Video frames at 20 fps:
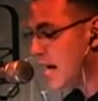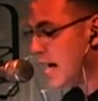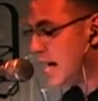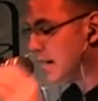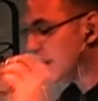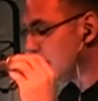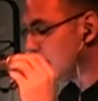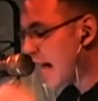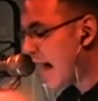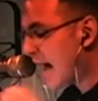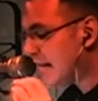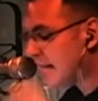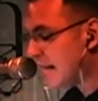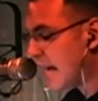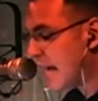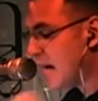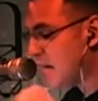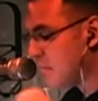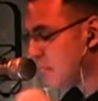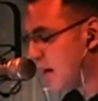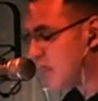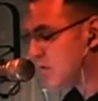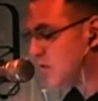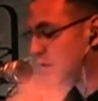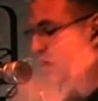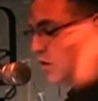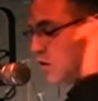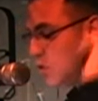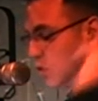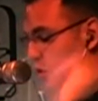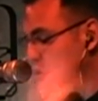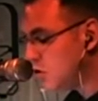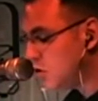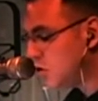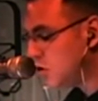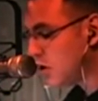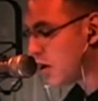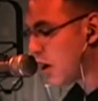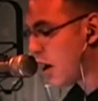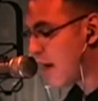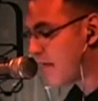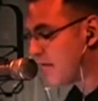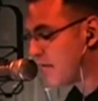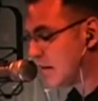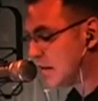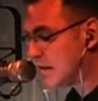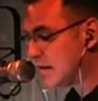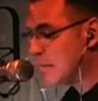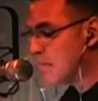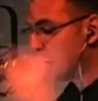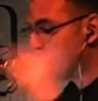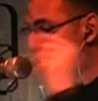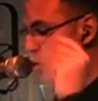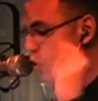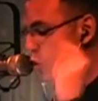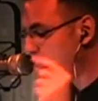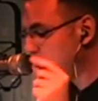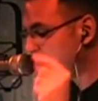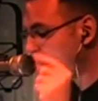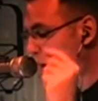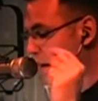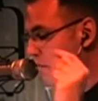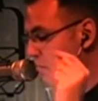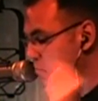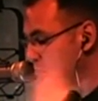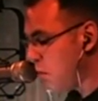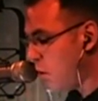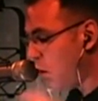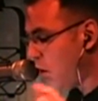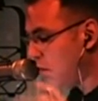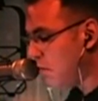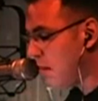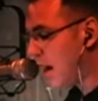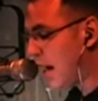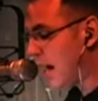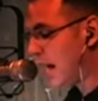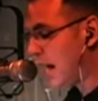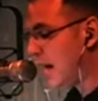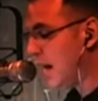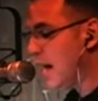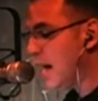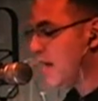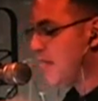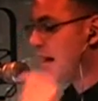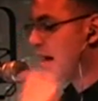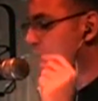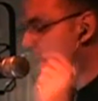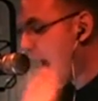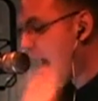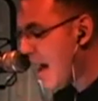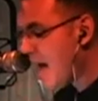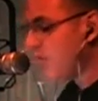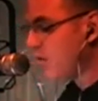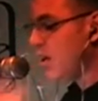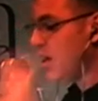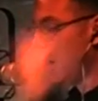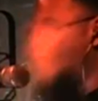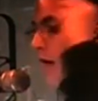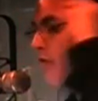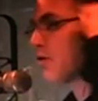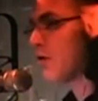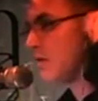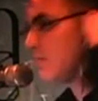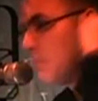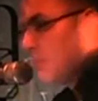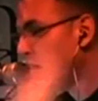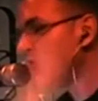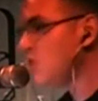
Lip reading: In the last 8 months since you took office, you have spent more money than every other